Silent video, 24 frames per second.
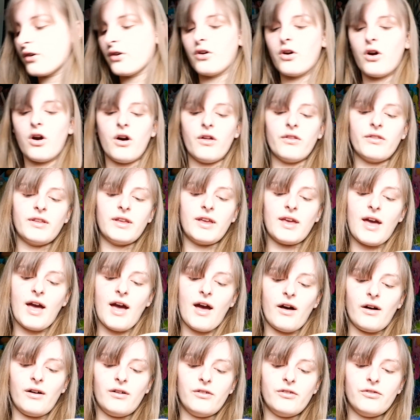got the
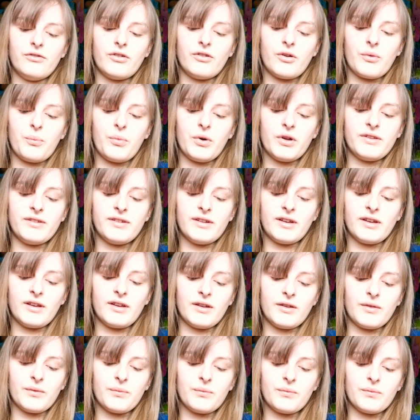Elf
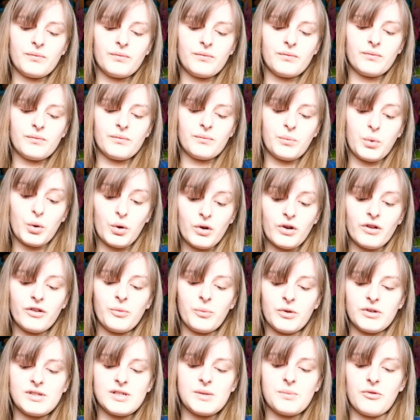Putty,
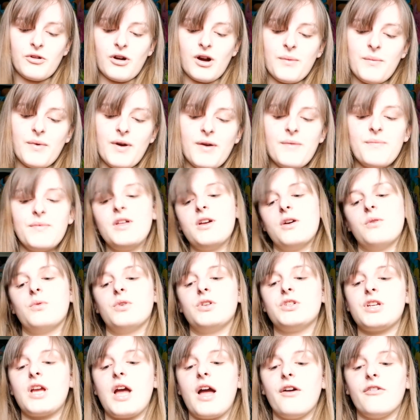Poreless Putty Primer,
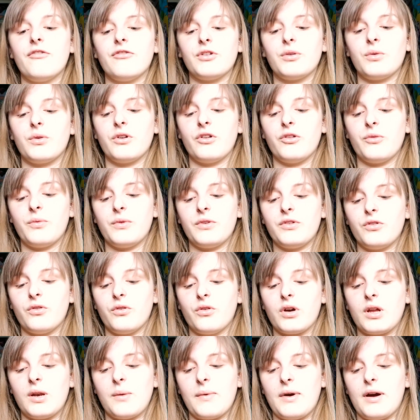which everyone has been
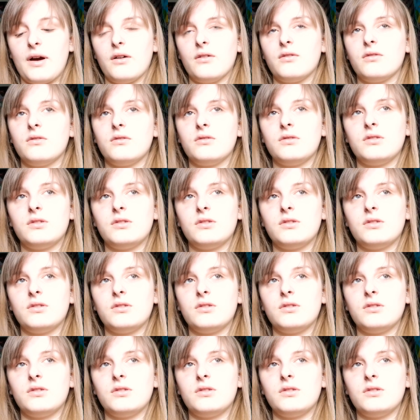talking about.